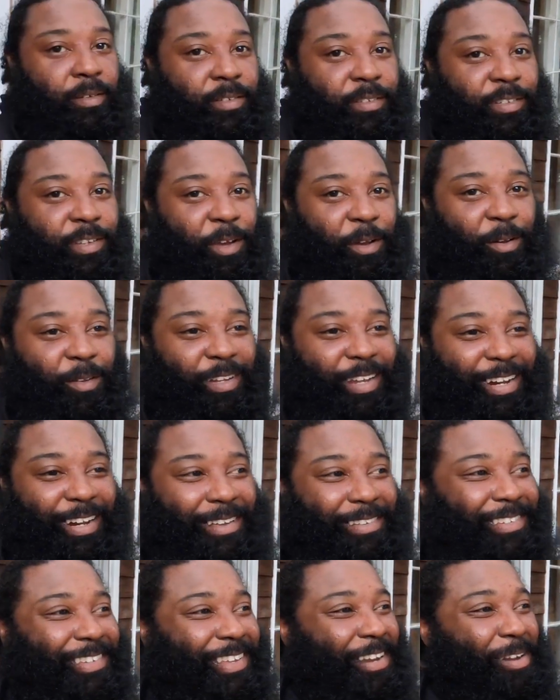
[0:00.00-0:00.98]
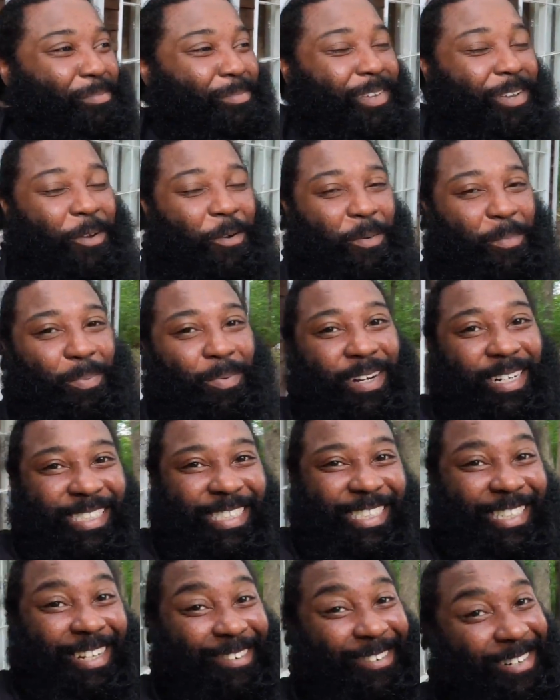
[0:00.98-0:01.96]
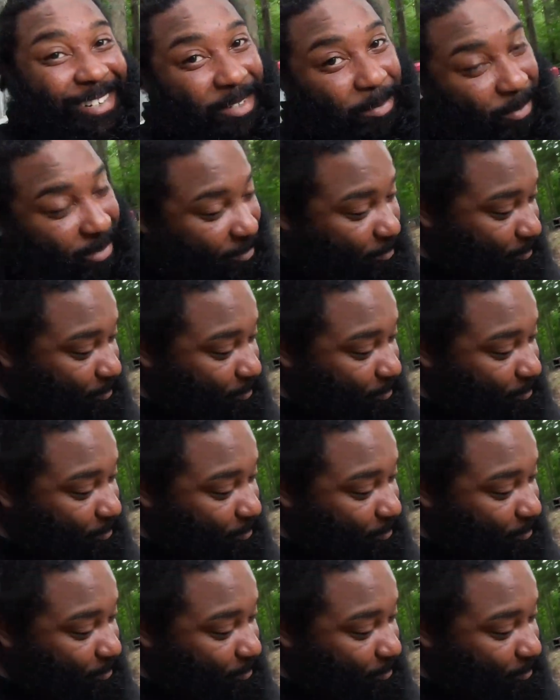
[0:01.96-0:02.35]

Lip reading: So like I said, I'm going pretty generous with this